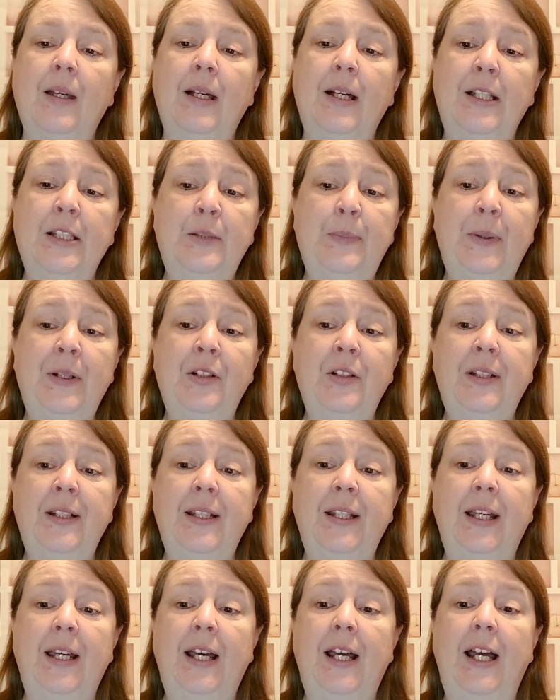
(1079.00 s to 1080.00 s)

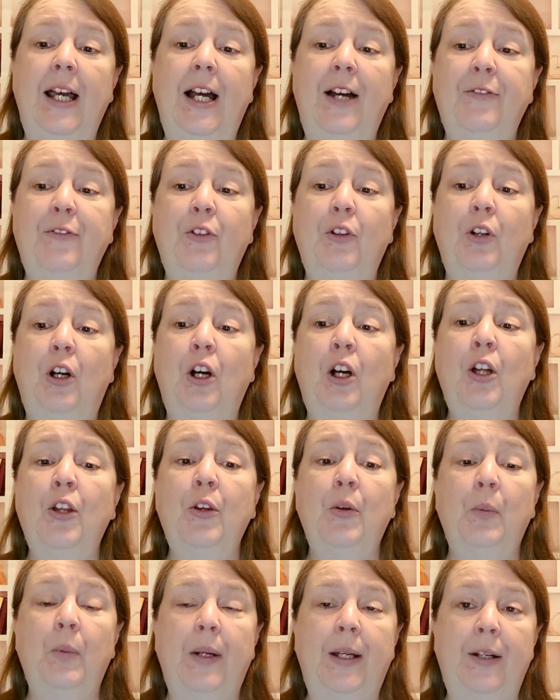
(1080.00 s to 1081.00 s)
especially after all
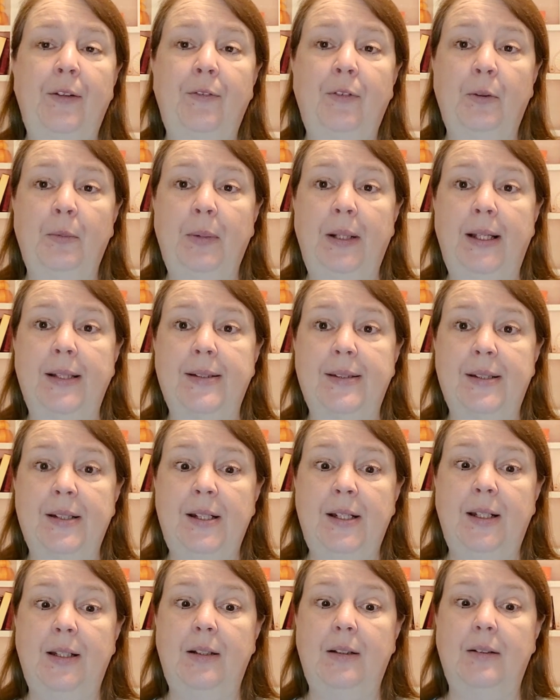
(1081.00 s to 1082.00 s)
the rain from last
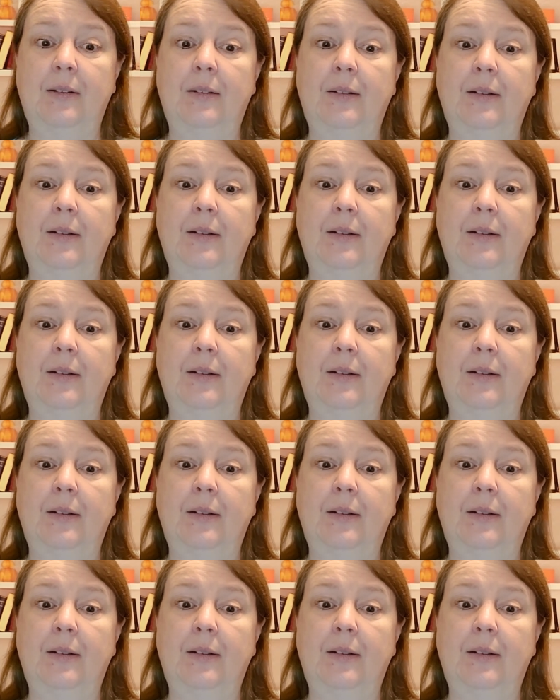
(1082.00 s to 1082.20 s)
night.